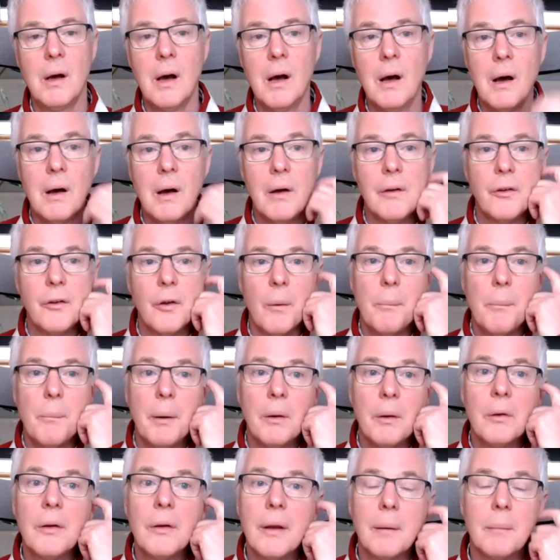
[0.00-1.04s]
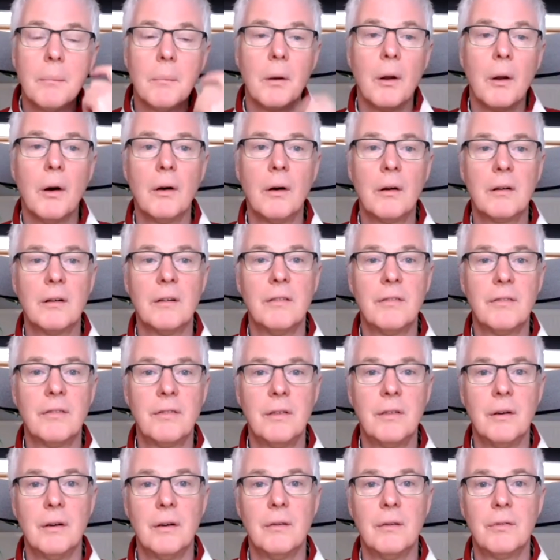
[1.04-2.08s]
uh, sort of building block of
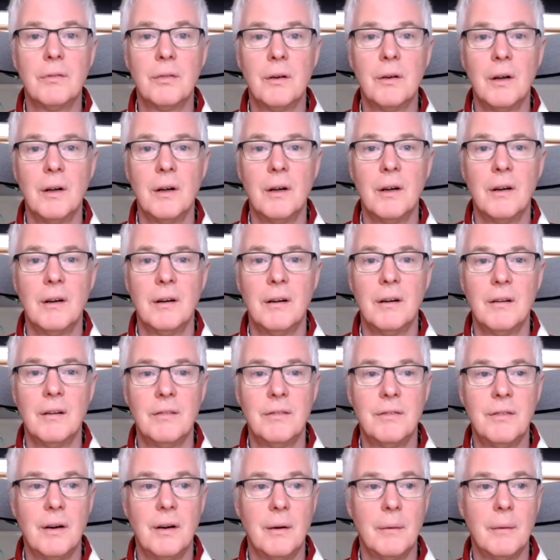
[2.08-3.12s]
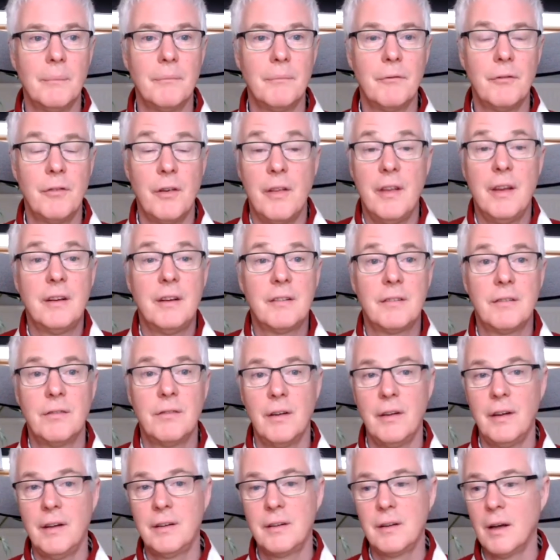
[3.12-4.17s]
you know of um, for this for
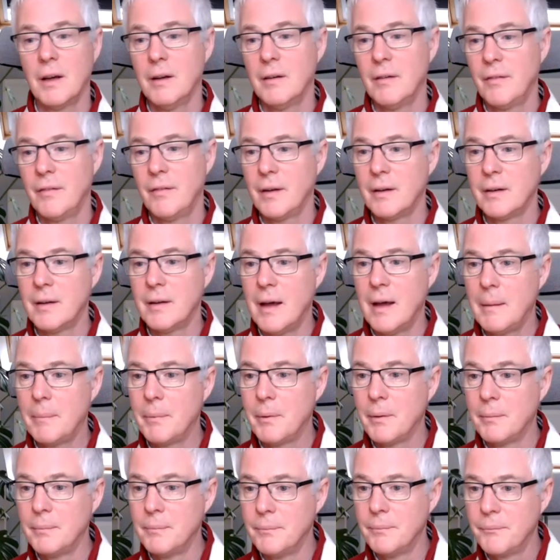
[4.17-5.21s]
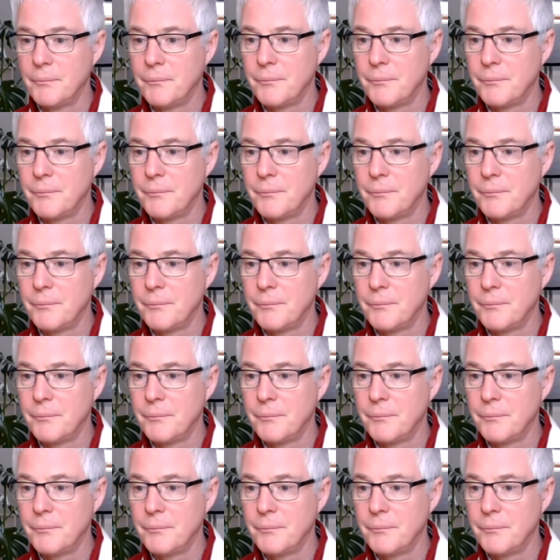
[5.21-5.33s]
this kind of thing to happen